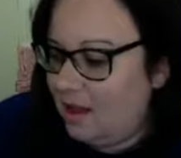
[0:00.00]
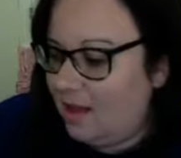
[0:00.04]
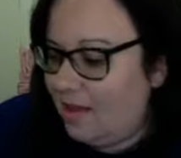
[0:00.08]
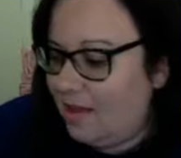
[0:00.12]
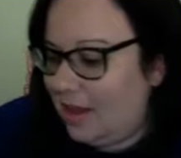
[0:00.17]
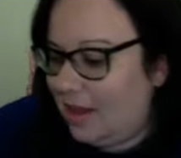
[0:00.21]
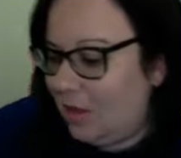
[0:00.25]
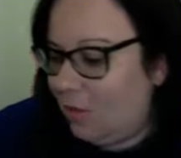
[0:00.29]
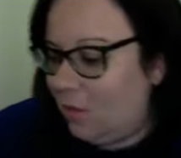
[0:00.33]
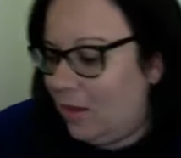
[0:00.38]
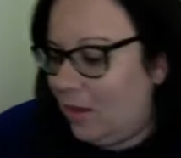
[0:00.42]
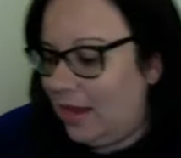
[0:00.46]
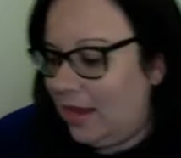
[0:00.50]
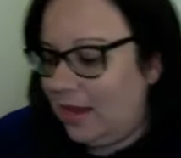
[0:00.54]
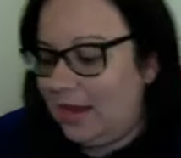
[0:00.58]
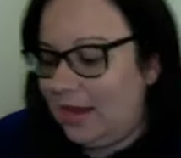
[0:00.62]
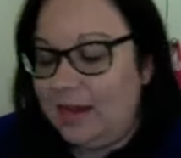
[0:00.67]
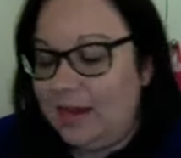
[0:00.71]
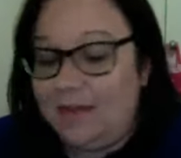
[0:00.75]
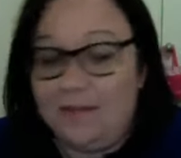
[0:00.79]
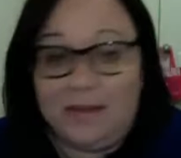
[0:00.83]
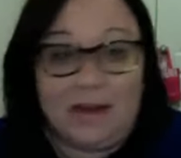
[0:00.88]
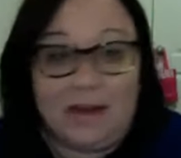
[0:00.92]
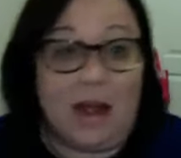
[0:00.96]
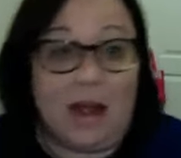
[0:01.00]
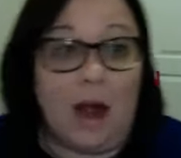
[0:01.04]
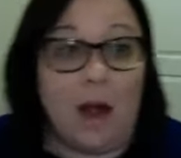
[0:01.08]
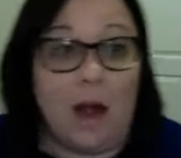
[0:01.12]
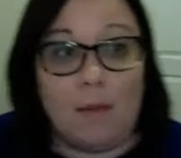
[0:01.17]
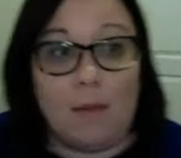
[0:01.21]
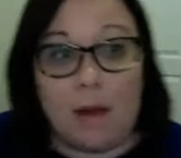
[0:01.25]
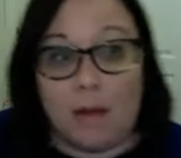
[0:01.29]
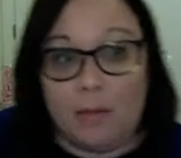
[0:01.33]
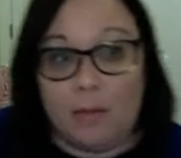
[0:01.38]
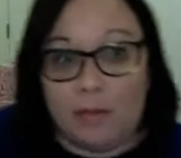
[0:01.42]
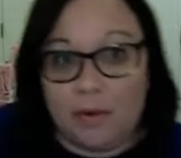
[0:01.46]
that we could even
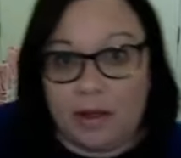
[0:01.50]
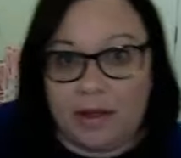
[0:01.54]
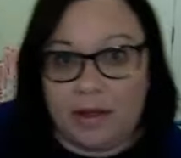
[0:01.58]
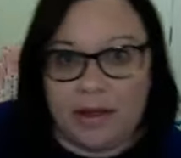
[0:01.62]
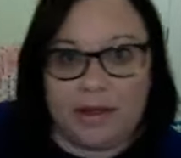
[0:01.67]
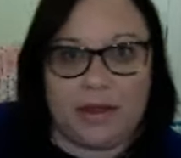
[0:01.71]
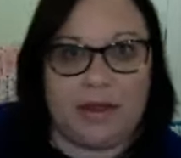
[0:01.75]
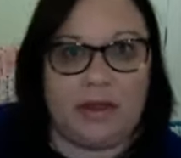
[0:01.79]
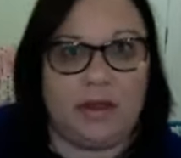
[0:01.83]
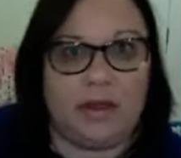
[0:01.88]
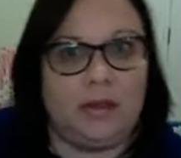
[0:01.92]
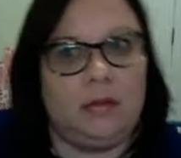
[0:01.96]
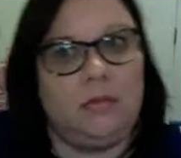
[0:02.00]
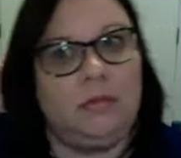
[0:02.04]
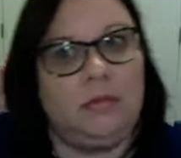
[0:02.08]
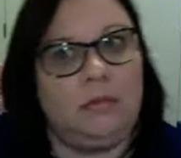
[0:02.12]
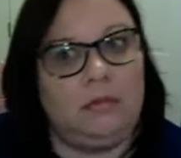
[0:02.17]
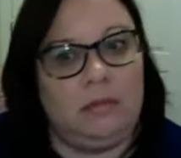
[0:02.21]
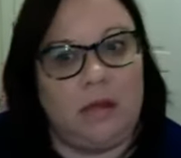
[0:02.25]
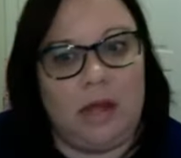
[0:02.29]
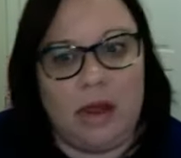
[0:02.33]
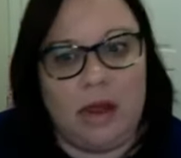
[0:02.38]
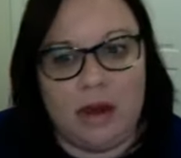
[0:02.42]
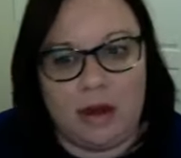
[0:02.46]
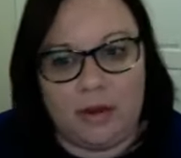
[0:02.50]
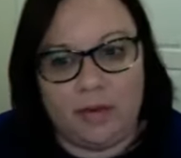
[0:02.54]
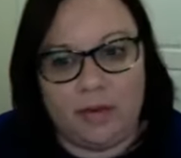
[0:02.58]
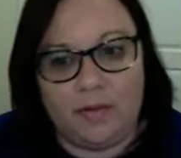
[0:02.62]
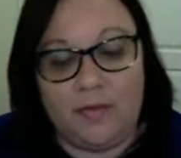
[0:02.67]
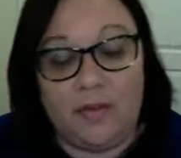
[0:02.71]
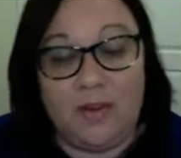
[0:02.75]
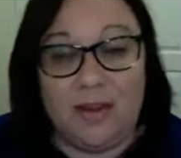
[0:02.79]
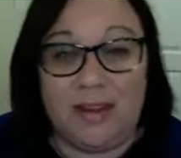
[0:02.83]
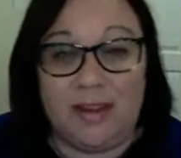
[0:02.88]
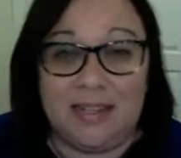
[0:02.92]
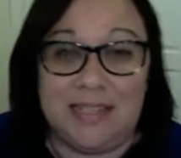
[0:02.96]
come up with. You know,
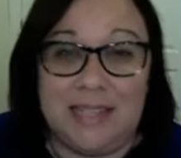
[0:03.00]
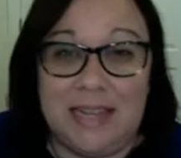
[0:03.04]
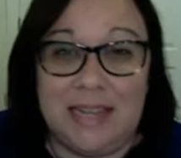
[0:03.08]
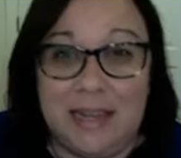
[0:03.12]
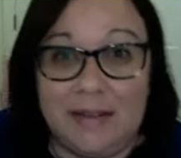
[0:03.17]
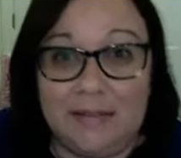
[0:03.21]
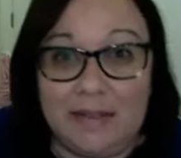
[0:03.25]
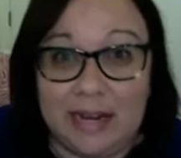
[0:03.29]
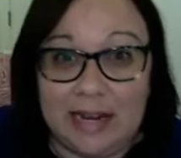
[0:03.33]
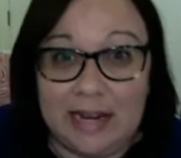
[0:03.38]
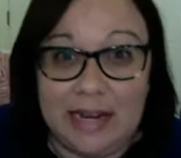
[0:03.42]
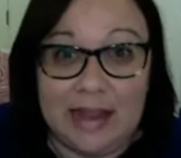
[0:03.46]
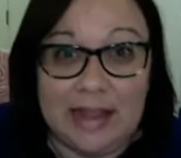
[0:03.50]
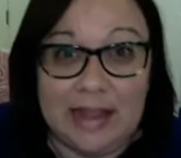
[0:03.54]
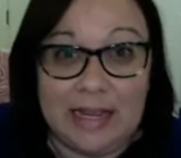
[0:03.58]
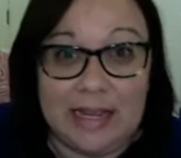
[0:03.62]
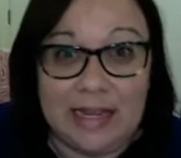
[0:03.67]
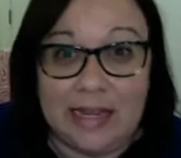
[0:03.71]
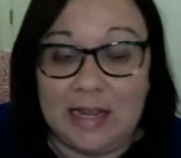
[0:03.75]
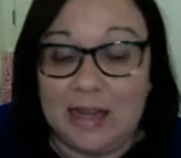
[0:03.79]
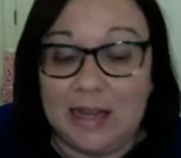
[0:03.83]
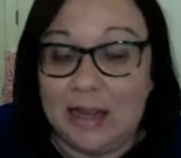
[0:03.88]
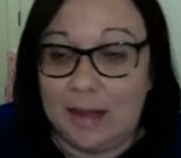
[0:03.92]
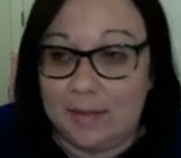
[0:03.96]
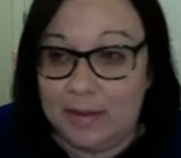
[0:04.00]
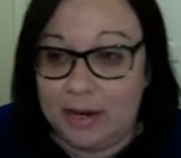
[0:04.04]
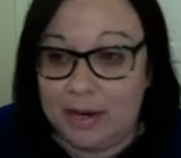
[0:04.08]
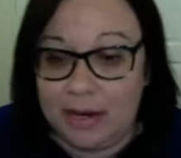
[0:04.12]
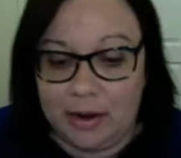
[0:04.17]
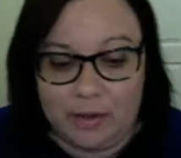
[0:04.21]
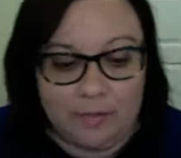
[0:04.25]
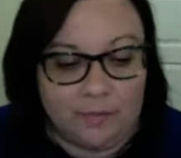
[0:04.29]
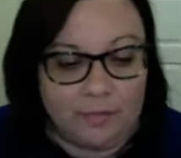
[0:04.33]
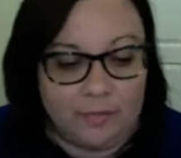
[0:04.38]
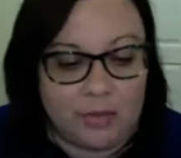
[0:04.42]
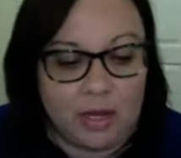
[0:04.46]
if you guys think of anything, let me
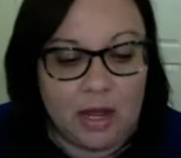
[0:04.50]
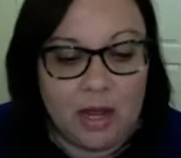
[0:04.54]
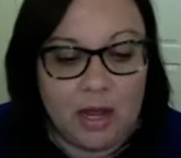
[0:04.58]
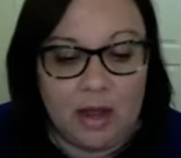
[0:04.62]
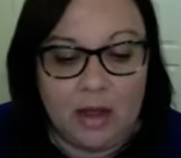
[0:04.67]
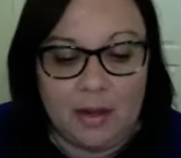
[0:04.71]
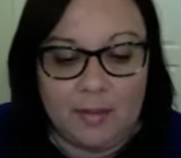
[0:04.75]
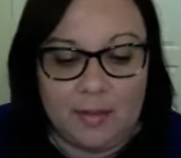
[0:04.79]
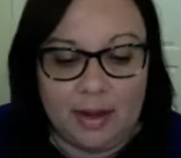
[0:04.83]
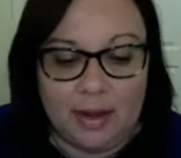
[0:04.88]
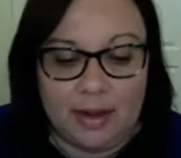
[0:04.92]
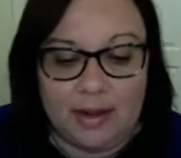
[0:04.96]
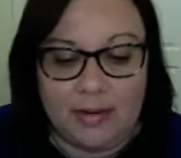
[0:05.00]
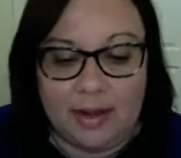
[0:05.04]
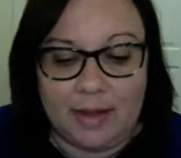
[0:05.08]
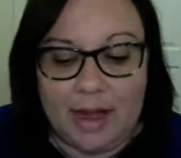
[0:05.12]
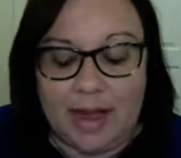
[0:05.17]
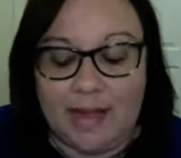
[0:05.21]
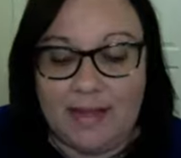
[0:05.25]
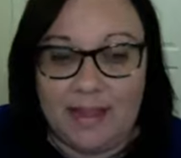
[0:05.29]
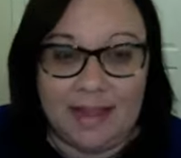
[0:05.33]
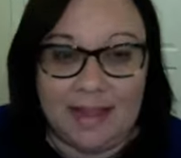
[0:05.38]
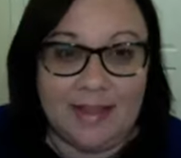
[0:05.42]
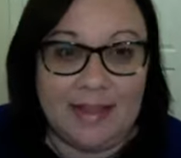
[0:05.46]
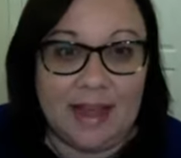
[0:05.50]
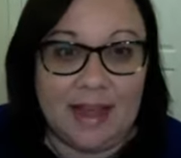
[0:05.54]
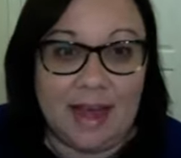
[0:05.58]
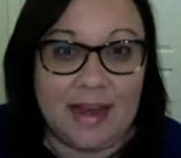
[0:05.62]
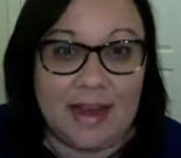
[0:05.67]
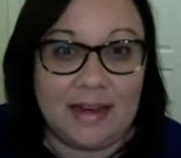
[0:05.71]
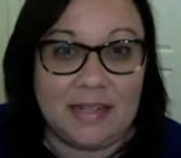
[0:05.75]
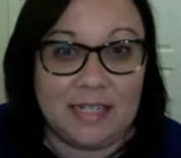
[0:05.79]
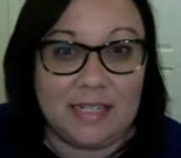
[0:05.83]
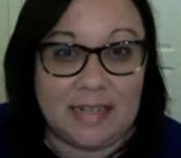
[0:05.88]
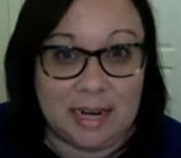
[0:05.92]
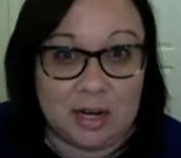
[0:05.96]
know. But I think
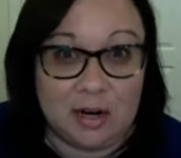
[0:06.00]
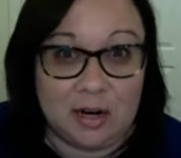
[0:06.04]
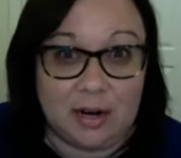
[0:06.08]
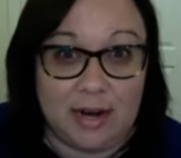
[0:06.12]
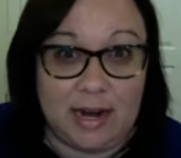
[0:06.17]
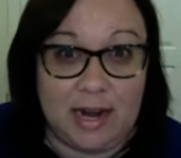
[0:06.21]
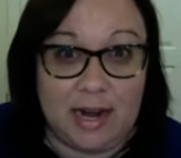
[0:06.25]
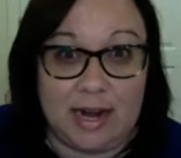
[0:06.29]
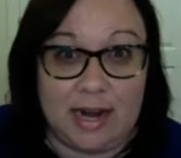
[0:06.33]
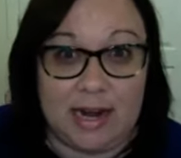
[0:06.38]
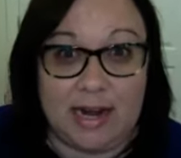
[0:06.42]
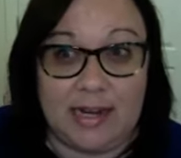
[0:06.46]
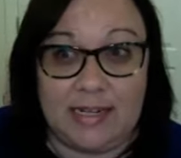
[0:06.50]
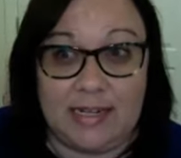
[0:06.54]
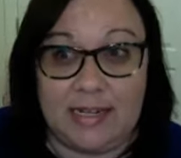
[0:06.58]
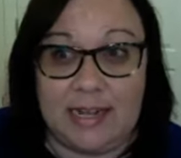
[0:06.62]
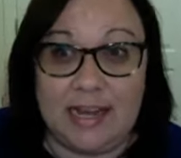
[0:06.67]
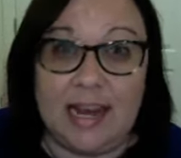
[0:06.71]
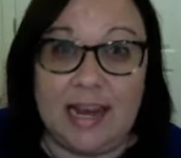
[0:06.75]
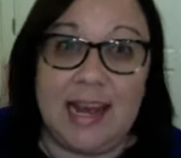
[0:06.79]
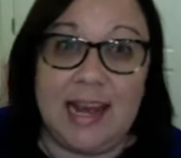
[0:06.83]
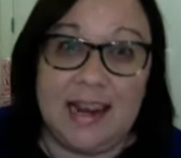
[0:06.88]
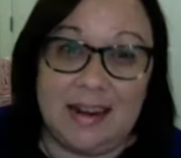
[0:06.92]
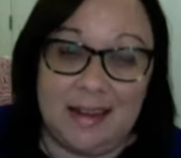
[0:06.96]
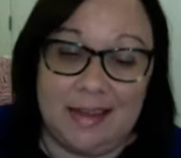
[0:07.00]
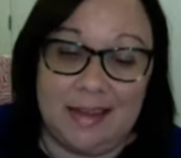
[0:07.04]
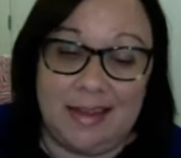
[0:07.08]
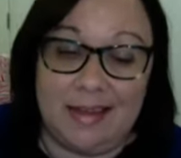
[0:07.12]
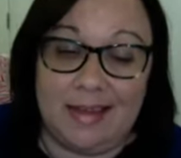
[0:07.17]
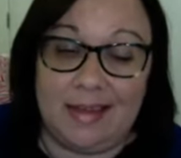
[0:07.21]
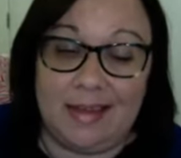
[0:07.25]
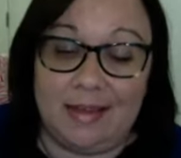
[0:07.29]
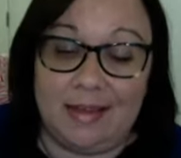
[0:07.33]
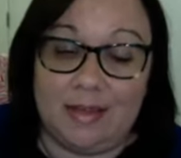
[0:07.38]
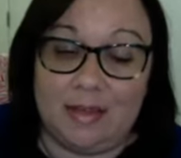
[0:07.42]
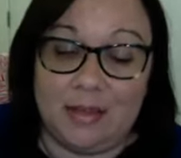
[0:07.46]
that decorating idea and I
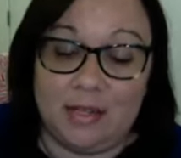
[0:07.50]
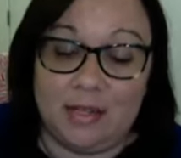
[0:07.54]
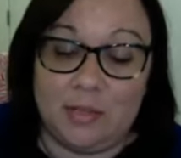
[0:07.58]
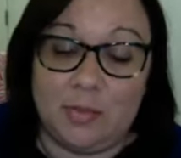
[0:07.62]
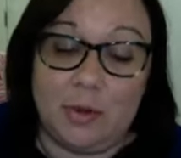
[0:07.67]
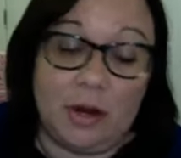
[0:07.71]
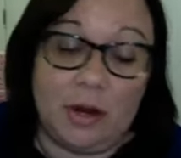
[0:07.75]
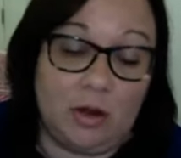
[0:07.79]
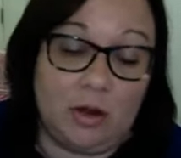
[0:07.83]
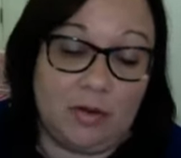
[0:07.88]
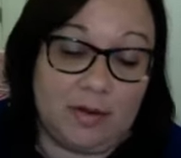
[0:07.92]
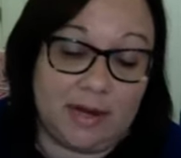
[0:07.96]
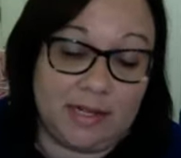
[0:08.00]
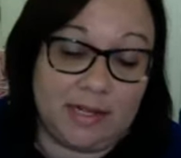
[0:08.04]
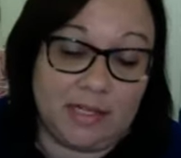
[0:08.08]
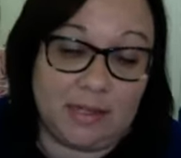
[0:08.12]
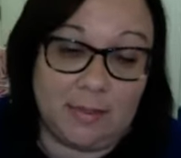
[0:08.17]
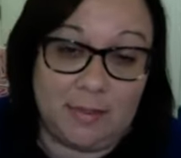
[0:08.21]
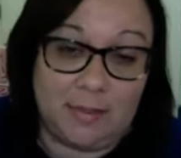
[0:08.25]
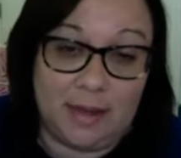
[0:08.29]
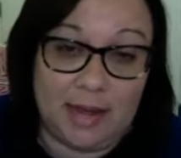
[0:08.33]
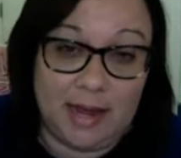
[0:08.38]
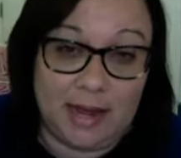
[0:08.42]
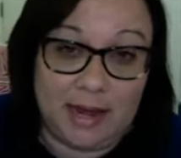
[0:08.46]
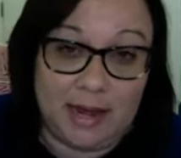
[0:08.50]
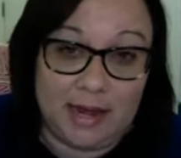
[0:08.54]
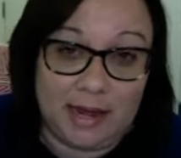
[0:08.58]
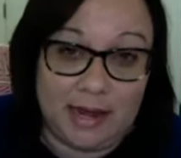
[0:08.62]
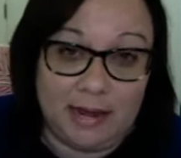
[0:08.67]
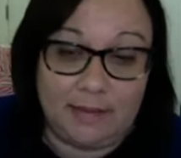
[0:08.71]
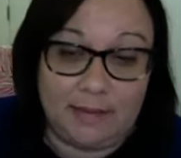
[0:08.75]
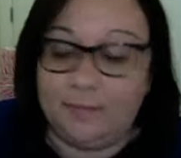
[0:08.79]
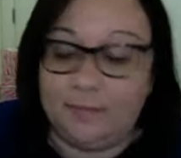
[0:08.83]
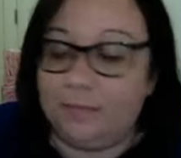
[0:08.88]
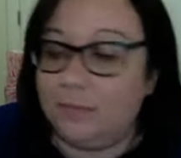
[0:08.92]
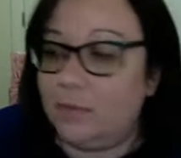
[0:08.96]
think the sprinkle recipe
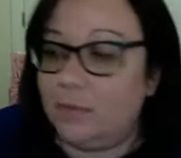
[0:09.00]
idea,